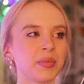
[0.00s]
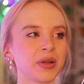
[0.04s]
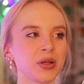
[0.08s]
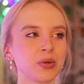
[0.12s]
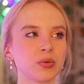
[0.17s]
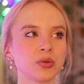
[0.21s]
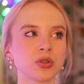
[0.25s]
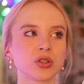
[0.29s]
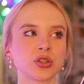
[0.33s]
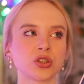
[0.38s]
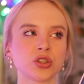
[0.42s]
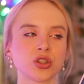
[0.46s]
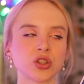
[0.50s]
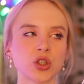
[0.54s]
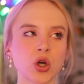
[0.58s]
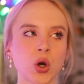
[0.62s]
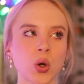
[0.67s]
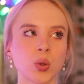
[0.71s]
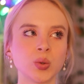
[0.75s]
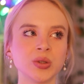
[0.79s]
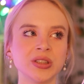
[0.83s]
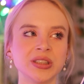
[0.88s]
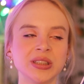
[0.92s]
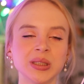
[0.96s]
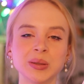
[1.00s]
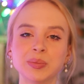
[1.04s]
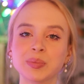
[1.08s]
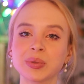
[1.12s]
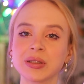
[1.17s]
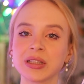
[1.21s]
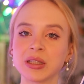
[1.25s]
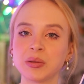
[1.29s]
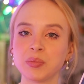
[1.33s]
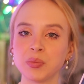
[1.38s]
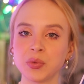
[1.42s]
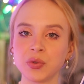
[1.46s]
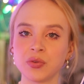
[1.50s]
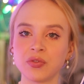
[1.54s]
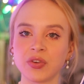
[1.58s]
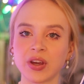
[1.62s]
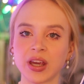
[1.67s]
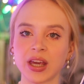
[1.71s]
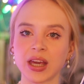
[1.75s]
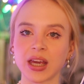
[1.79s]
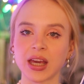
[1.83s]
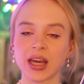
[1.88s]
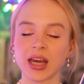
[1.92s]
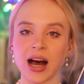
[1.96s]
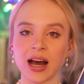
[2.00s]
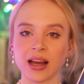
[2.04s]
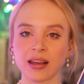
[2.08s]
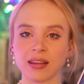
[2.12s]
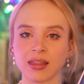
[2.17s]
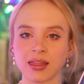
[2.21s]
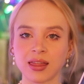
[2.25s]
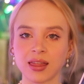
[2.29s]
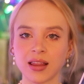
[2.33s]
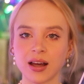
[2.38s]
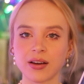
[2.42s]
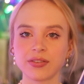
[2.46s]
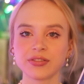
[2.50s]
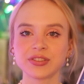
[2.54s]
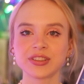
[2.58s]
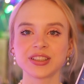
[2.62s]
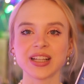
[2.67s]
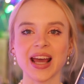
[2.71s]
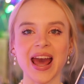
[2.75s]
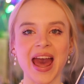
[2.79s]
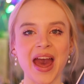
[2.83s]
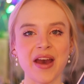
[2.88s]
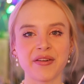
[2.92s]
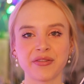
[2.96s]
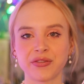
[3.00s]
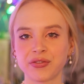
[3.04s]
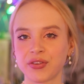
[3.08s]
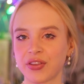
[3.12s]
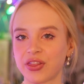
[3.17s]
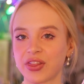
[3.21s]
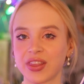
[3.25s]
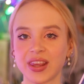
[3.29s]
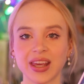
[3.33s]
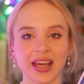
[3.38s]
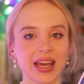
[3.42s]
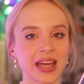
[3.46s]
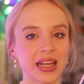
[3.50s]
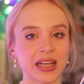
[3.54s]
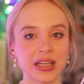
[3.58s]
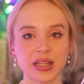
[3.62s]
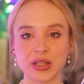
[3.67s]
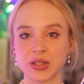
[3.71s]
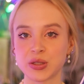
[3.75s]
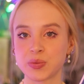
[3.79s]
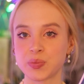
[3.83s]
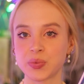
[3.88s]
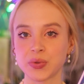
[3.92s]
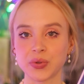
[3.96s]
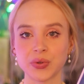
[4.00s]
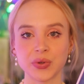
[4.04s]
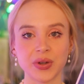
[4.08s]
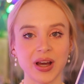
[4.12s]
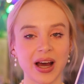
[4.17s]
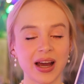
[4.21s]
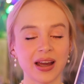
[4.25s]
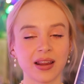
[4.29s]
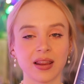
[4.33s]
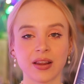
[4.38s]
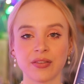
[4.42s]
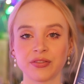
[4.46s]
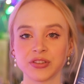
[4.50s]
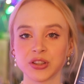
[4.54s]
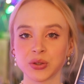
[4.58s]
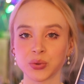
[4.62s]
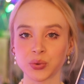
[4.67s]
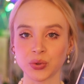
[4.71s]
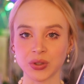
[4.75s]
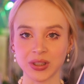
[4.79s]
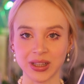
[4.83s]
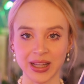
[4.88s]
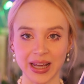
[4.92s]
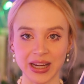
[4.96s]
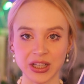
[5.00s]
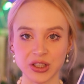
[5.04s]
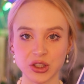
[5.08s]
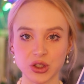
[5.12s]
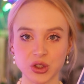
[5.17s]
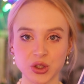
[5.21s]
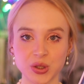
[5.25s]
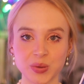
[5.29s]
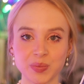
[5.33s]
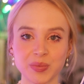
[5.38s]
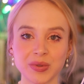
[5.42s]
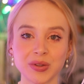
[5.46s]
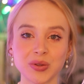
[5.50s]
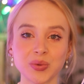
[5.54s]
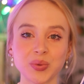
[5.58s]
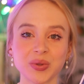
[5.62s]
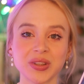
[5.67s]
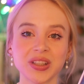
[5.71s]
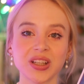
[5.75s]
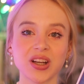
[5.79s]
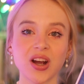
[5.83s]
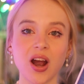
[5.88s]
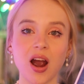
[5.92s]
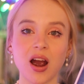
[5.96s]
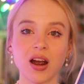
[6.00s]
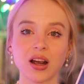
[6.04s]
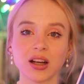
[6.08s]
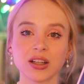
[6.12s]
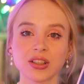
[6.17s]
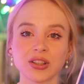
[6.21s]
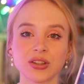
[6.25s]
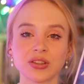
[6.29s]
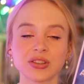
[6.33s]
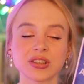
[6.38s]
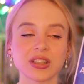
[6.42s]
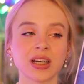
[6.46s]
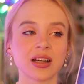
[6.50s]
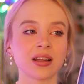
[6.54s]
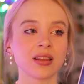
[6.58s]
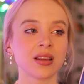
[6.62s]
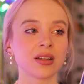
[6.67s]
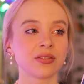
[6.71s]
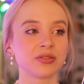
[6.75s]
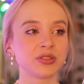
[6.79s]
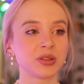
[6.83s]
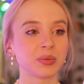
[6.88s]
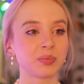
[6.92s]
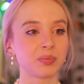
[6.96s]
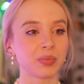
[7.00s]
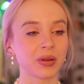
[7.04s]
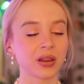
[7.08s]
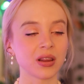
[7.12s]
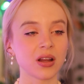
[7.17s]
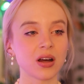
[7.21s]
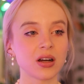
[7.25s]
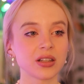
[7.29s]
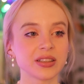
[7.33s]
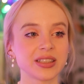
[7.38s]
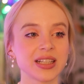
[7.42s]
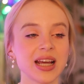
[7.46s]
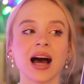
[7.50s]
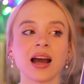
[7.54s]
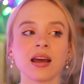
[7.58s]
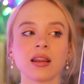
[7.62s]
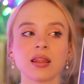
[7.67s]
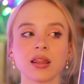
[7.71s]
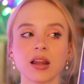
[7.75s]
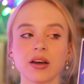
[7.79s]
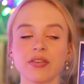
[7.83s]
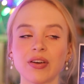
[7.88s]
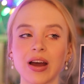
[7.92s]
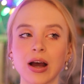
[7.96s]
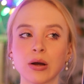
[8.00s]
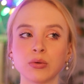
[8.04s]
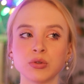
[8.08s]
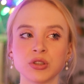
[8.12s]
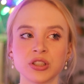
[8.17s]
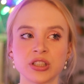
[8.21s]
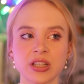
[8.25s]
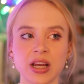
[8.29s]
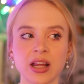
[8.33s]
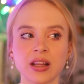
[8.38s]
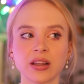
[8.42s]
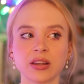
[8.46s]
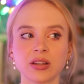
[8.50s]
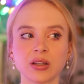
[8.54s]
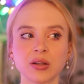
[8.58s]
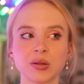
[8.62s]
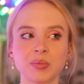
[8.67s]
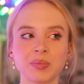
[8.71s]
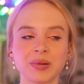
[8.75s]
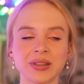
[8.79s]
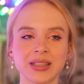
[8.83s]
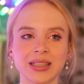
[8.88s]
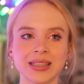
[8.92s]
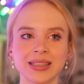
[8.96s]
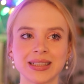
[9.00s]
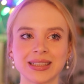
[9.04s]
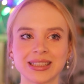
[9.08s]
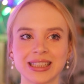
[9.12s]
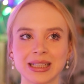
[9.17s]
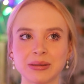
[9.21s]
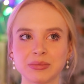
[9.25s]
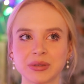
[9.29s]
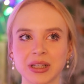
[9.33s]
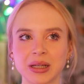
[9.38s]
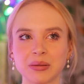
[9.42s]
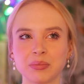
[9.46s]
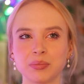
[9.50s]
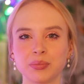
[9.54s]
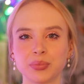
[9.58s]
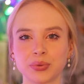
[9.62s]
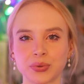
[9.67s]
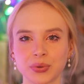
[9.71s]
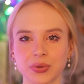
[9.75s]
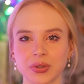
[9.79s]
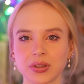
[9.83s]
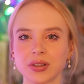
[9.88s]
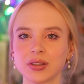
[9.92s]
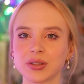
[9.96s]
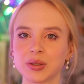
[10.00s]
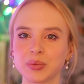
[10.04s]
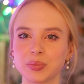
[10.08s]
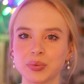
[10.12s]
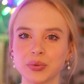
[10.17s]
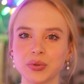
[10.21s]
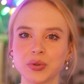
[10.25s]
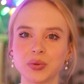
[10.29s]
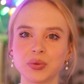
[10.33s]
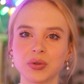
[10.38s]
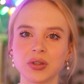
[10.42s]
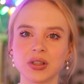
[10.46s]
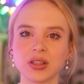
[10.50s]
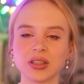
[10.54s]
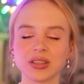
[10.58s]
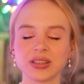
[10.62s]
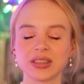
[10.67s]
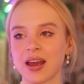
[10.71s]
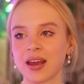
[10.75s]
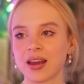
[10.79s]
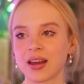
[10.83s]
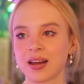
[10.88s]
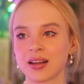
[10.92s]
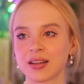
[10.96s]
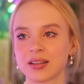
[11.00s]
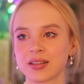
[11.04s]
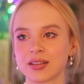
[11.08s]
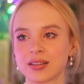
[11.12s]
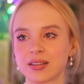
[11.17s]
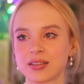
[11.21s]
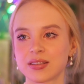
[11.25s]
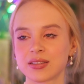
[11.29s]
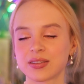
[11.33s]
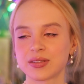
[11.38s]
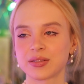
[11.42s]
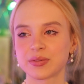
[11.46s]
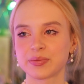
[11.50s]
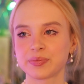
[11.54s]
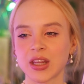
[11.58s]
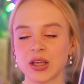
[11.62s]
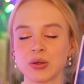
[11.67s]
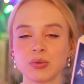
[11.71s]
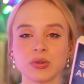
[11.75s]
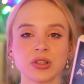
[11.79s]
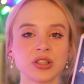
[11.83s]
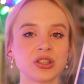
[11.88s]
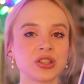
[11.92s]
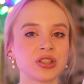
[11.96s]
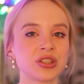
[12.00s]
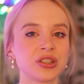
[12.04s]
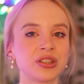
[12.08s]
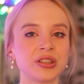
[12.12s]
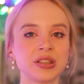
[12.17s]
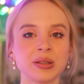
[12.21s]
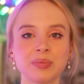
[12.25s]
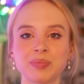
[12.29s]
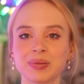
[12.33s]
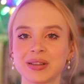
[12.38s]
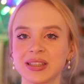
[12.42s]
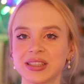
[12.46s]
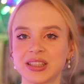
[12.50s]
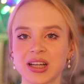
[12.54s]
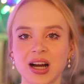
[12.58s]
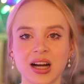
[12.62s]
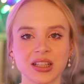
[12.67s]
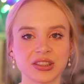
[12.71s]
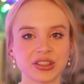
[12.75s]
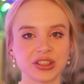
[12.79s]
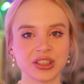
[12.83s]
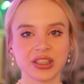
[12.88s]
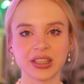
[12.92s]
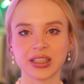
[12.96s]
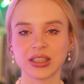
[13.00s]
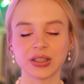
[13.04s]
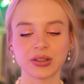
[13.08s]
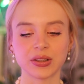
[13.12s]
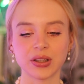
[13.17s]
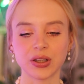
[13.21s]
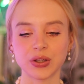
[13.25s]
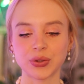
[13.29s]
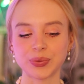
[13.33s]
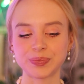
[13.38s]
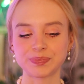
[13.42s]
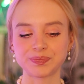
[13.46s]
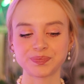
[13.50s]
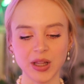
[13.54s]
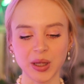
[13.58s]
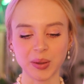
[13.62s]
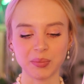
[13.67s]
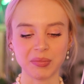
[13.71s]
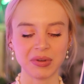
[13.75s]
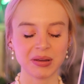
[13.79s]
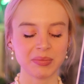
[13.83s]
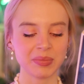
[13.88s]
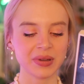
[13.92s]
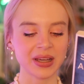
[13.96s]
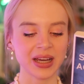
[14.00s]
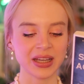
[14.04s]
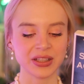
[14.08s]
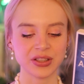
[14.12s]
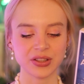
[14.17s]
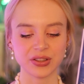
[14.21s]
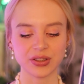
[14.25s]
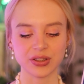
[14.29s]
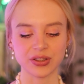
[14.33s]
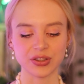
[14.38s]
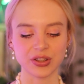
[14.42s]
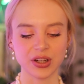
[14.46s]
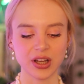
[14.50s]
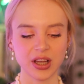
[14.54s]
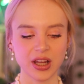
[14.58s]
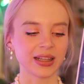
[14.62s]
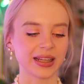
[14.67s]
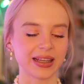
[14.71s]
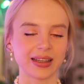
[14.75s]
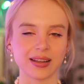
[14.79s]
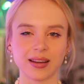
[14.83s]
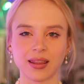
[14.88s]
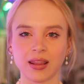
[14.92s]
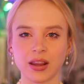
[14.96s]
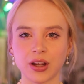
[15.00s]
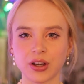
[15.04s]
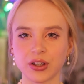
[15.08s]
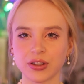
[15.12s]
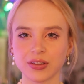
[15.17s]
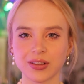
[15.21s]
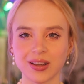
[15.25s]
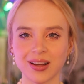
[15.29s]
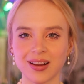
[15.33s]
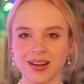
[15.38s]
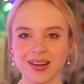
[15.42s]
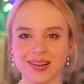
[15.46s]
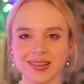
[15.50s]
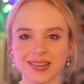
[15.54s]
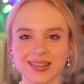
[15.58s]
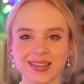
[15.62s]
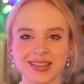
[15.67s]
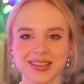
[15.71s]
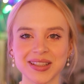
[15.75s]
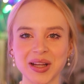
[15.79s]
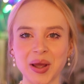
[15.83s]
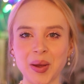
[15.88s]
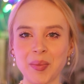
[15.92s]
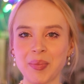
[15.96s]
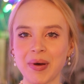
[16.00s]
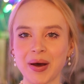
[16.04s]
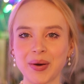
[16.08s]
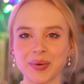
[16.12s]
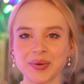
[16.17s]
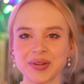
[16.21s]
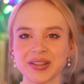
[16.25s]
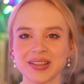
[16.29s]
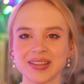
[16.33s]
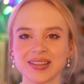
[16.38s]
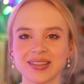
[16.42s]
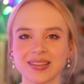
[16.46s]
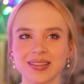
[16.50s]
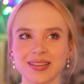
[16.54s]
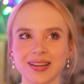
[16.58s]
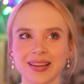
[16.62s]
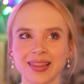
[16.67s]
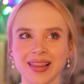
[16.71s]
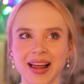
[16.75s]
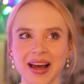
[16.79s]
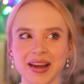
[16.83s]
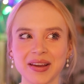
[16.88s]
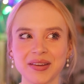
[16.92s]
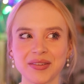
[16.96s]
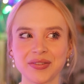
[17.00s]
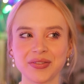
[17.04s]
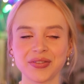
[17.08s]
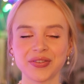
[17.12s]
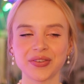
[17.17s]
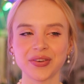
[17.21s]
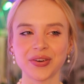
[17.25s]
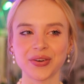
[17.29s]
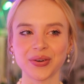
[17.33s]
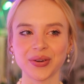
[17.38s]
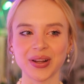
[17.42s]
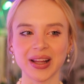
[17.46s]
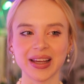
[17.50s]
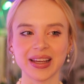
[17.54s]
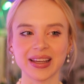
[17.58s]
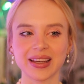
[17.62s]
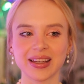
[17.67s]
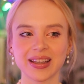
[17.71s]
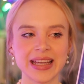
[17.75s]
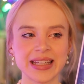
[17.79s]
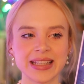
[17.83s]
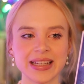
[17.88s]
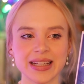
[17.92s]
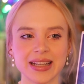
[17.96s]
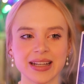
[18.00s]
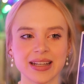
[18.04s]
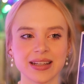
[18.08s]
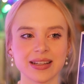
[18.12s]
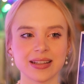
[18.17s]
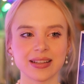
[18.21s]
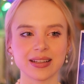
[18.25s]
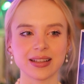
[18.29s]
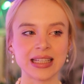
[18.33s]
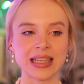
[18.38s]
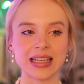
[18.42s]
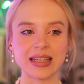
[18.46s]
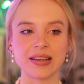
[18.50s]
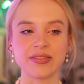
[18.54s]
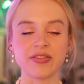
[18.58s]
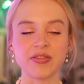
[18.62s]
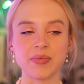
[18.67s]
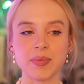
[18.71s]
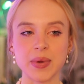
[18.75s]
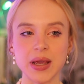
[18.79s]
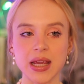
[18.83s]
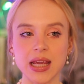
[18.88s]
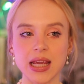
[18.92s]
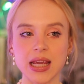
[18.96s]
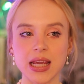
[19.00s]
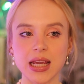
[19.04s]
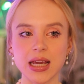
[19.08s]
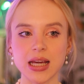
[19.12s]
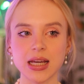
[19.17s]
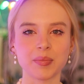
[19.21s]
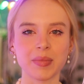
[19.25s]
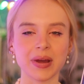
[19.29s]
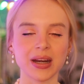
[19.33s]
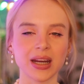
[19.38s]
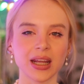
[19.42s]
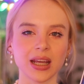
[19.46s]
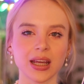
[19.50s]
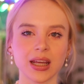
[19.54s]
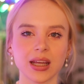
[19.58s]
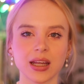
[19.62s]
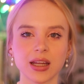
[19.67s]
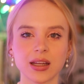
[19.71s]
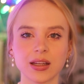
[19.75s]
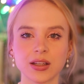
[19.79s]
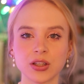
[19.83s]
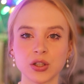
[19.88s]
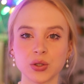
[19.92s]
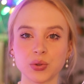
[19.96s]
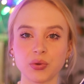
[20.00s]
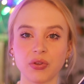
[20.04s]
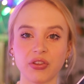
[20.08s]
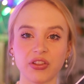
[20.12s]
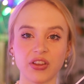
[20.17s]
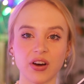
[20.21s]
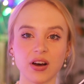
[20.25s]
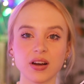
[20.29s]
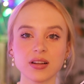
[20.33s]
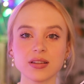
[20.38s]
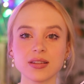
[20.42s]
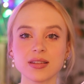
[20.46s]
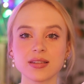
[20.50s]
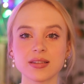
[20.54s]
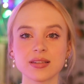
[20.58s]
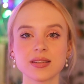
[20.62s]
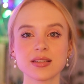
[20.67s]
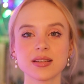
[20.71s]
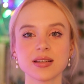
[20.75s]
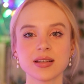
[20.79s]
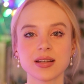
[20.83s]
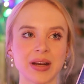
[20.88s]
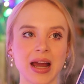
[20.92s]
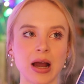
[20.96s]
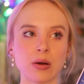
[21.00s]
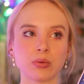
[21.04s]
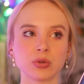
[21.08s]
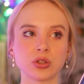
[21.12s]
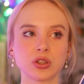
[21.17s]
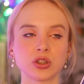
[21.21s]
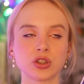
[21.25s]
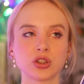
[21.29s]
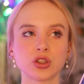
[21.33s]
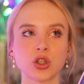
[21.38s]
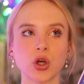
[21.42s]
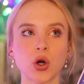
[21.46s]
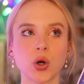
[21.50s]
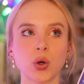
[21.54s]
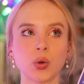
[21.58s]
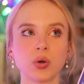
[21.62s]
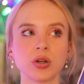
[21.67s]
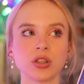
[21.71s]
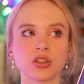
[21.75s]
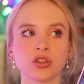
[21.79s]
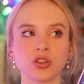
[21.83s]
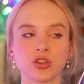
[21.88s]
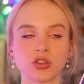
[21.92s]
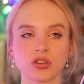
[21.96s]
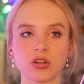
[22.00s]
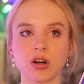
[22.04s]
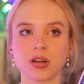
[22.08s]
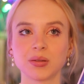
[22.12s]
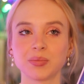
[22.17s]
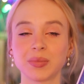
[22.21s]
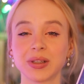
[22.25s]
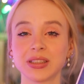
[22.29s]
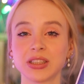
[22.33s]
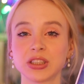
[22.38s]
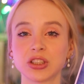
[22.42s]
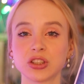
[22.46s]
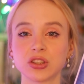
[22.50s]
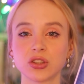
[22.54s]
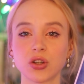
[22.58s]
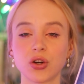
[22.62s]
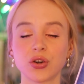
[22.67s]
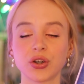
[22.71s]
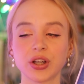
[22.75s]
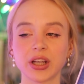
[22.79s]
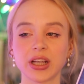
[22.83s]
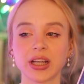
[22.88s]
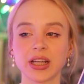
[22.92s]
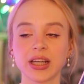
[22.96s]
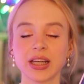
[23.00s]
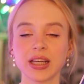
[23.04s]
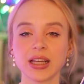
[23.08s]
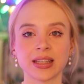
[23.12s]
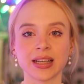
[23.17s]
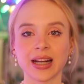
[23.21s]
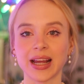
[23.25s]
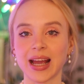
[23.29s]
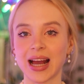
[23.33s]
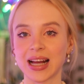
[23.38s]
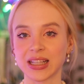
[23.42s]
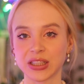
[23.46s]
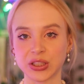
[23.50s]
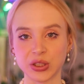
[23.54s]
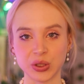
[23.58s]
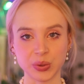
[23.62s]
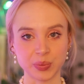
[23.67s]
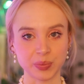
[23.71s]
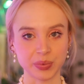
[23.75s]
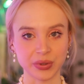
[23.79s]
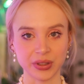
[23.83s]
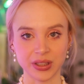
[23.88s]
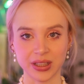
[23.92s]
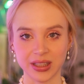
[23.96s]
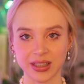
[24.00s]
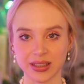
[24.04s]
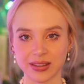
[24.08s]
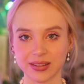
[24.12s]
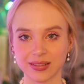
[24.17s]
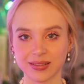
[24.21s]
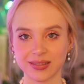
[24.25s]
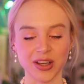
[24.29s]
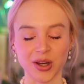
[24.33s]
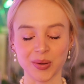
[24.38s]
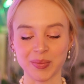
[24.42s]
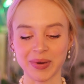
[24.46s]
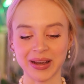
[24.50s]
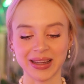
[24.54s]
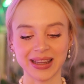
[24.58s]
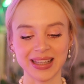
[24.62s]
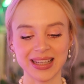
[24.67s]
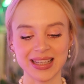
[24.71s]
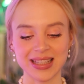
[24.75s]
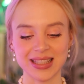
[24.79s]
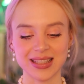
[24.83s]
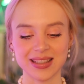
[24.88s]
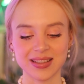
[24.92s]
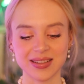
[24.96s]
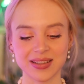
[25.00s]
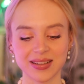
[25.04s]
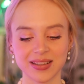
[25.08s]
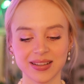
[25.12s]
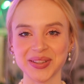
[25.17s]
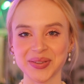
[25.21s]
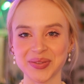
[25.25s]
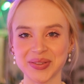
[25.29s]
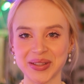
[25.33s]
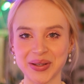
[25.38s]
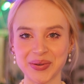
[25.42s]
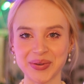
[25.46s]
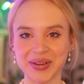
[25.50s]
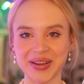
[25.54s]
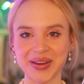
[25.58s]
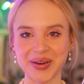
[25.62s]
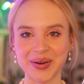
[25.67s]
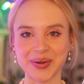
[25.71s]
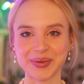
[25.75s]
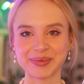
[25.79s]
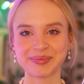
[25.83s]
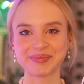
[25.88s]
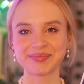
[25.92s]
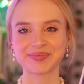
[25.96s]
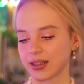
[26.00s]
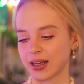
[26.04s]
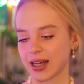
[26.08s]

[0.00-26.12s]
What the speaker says: But it was so deeply moving. I loved everything in this book. I loved the relationship between the characters. I loved the plot. I love how gentle but at the same time brutal the book was. And it was just deeply touching, you know? Maybe I didn't like learn a lot about life, or like it didn't give me many new thoughts, but I was so drawn by the story that I had to put it on my list. So there we go.